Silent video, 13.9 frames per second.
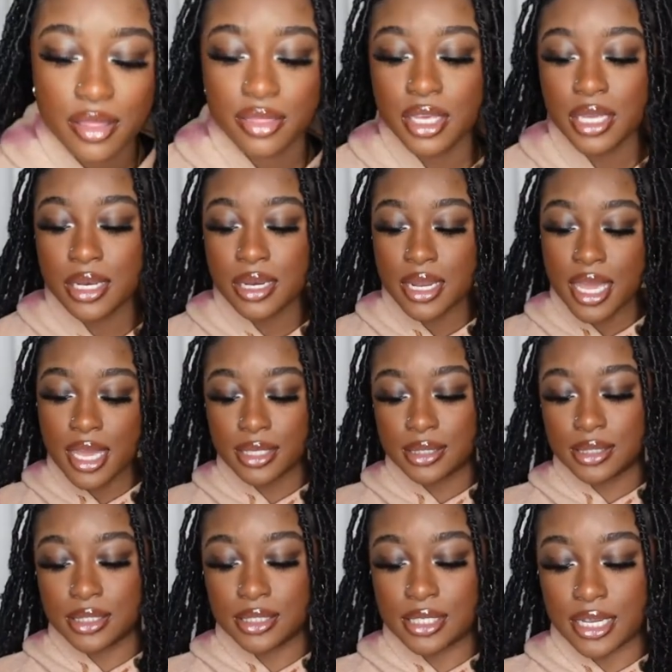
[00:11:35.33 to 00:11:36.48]
The
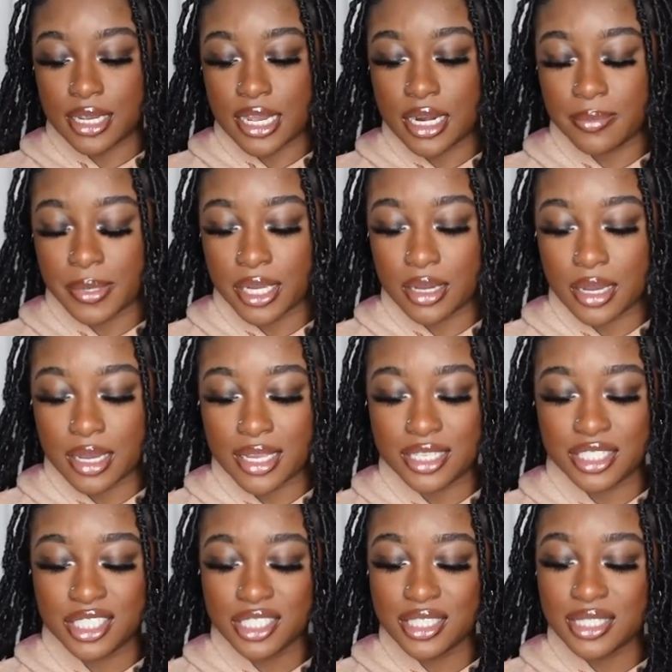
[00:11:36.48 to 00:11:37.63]
next tech item I got
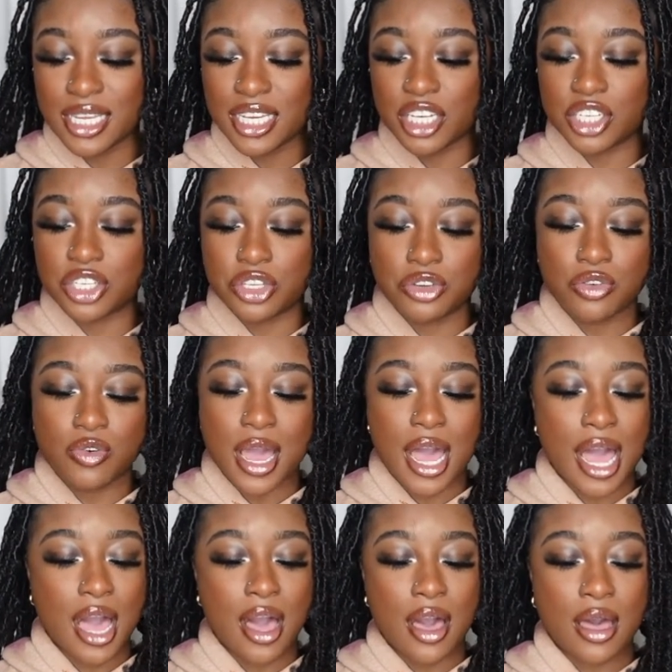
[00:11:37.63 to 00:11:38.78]
is just like a cute
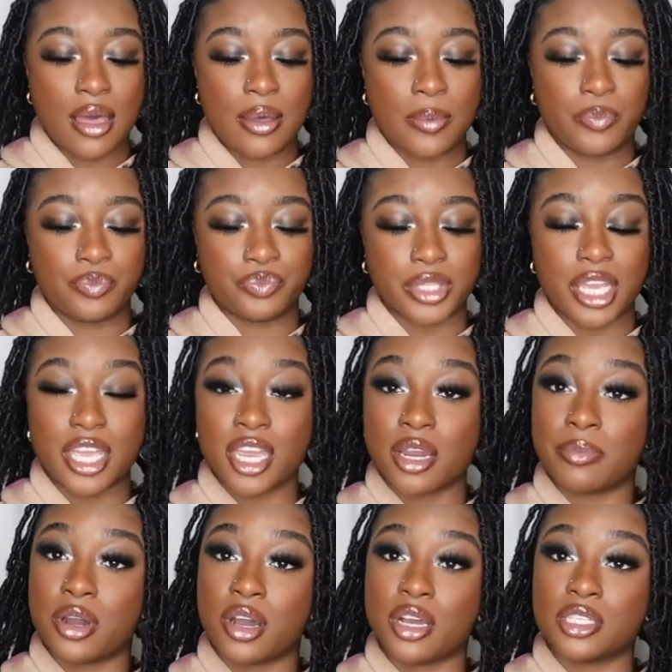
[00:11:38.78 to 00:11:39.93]

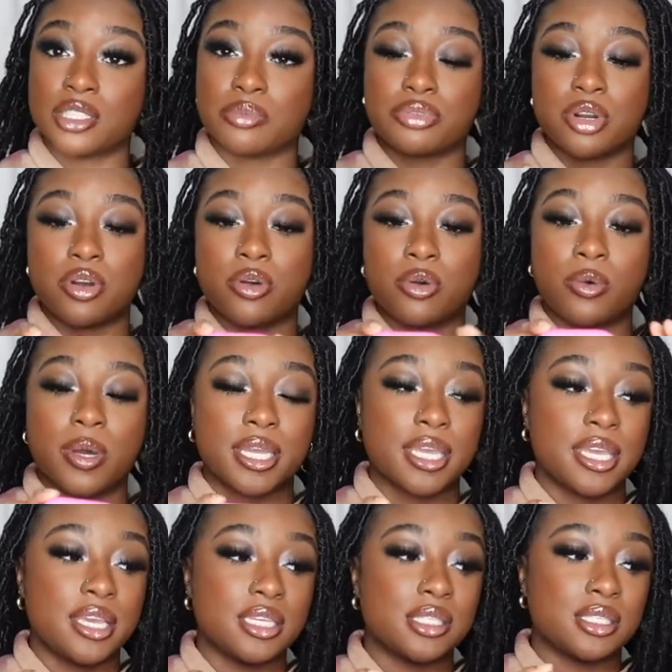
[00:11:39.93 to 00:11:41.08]
AirPods Pro
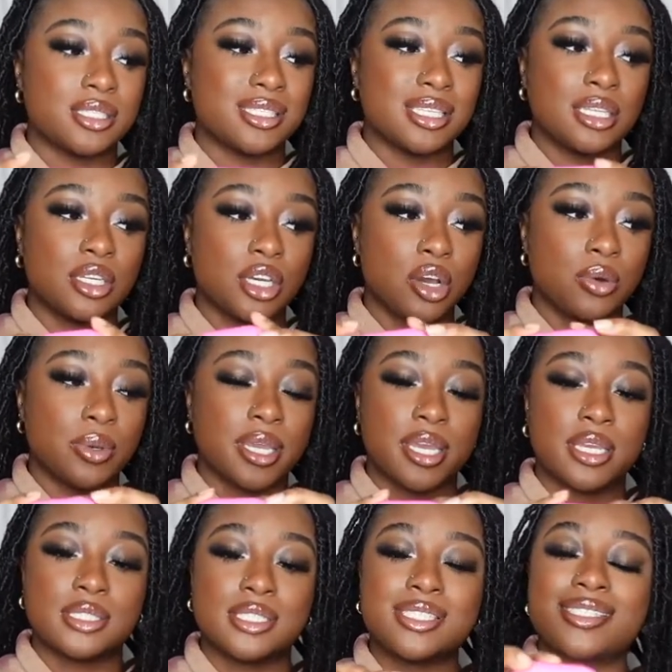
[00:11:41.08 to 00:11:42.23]
case, the silicone
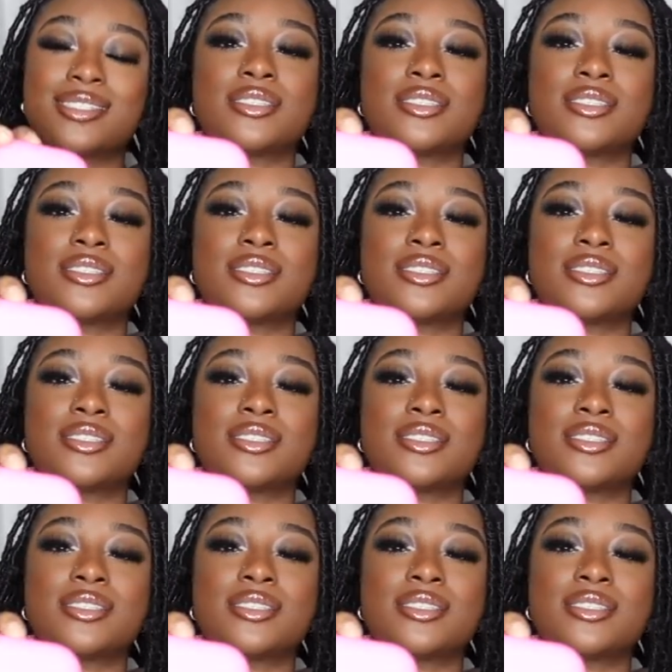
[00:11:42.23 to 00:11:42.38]
case. This is